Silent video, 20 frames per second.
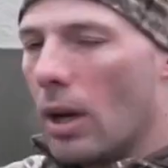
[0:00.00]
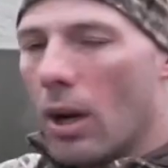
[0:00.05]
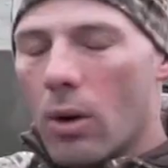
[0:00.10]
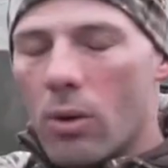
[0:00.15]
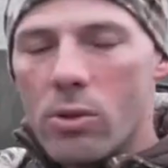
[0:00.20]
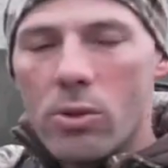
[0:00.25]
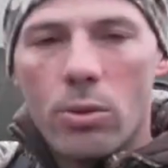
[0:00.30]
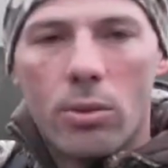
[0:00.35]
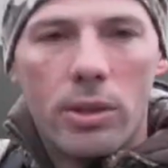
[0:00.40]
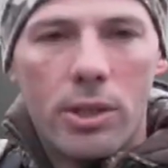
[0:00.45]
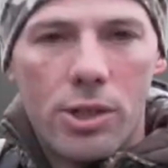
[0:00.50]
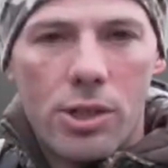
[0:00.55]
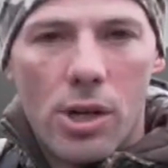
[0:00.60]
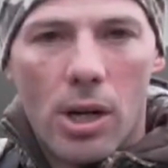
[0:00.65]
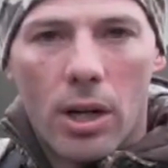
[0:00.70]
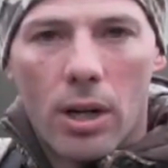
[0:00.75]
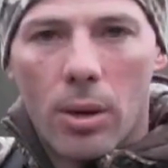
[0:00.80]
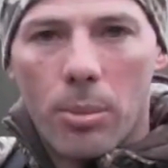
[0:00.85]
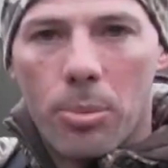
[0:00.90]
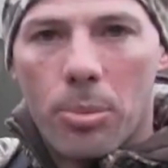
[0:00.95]
Always wanted to
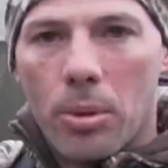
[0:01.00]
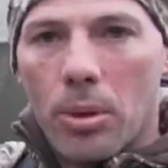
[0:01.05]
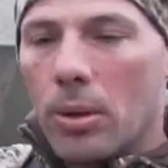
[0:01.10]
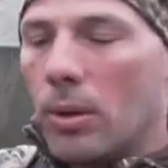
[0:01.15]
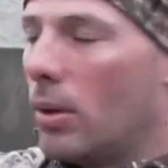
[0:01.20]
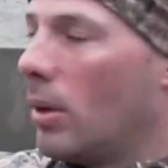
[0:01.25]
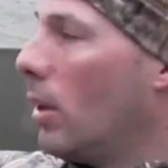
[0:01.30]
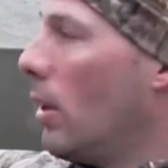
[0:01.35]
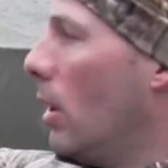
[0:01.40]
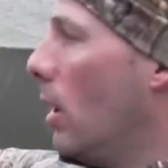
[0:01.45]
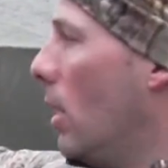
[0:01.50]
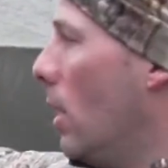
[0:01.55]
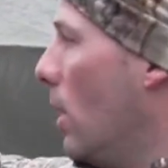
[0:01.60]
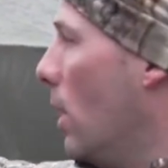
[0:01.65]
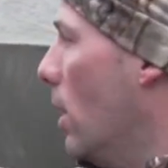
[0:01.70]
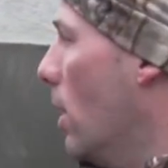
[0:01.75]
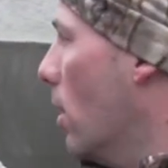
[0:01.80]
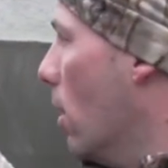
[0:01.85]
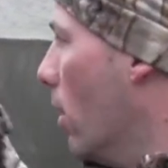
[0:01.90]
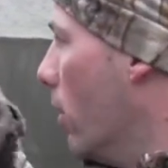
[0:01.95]
check up
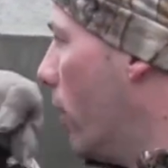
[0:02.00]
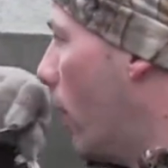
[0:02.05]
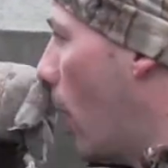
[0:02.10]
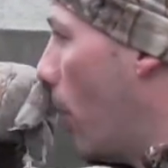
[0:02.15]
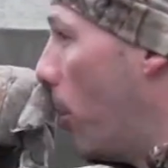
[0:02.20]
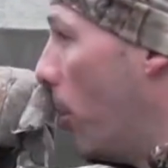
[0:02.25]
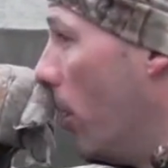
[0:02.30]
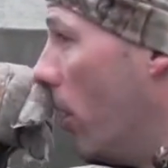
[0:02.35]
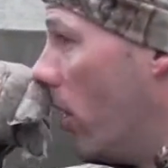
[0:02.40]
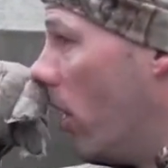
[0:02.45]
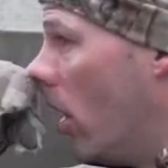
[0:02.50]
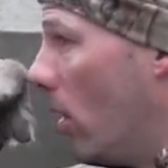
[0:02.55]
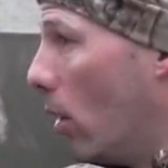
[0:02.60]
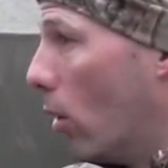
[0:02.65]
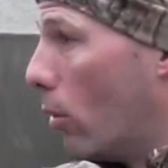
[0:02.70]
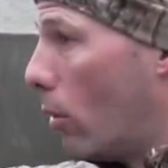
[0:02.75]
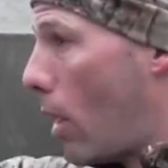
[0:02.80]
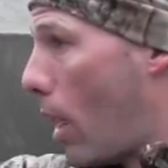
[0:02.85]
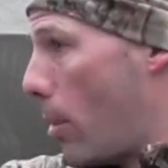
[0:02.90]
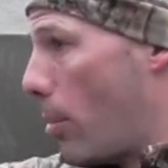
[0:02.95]
here on top of this
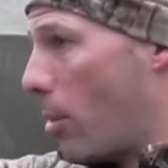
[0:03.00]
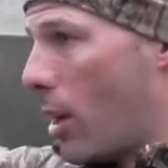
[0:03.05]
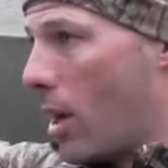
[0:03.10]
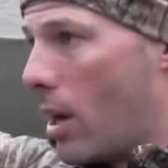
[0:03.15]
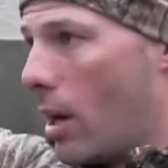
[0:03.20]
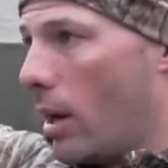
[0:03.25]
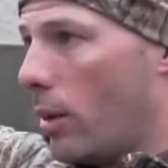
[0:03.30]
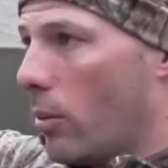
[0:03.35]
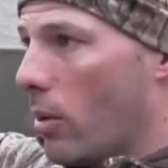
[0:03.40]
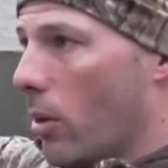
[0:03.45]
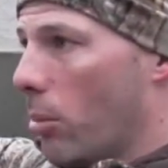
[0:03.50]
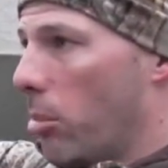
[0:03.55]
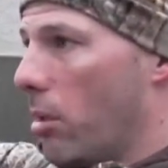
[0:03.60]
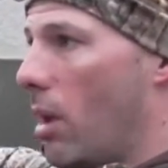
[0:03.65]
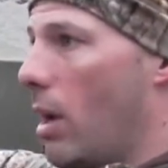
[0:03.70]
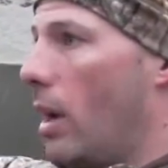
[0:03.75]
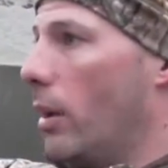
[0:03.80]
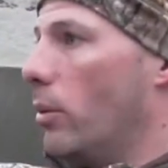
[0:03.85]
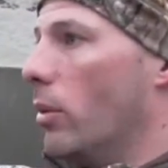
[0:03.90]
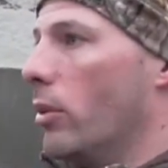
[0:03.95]
hill right behind where the
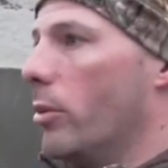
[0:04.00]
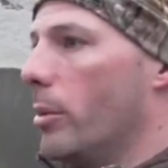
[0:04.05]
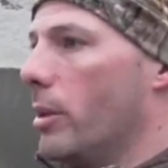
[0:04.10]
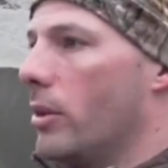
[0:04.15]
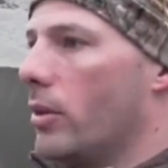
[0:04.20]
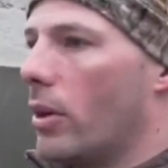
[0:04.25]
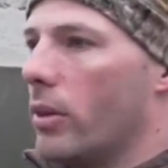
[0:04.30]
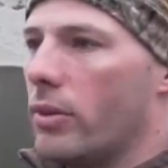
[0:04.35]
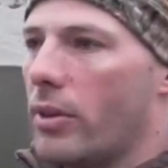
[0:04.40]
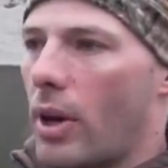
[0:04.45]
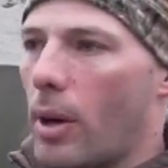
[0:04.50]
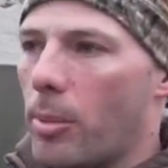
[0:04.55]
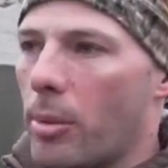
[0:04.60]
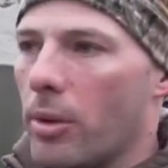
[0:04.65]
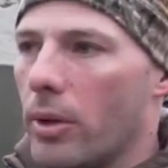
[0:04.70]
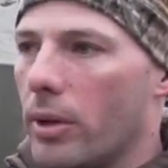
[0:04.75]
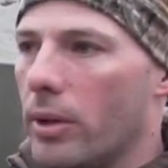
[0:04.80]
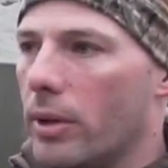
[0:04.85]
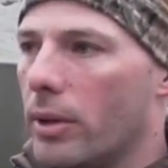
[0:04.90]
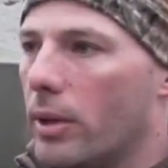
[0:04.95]
blind was, but it's on top of
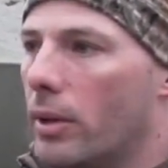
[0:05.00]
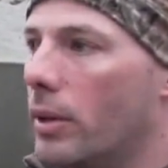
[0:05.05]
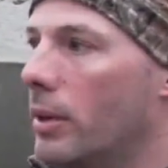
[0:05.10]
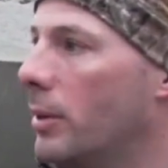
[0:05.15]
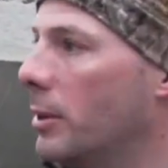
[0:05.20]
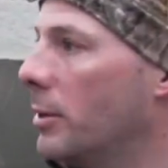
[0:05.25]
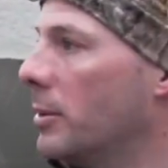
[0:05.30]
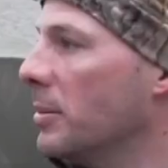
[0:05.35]
the hill,